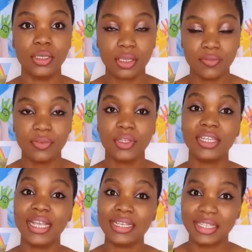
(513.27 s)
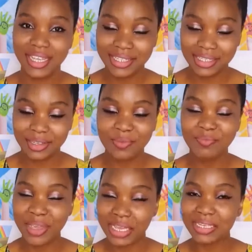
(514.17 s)
give you the next lesson
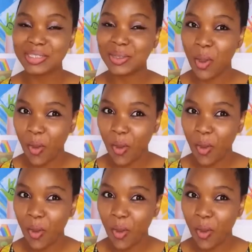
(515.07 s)
based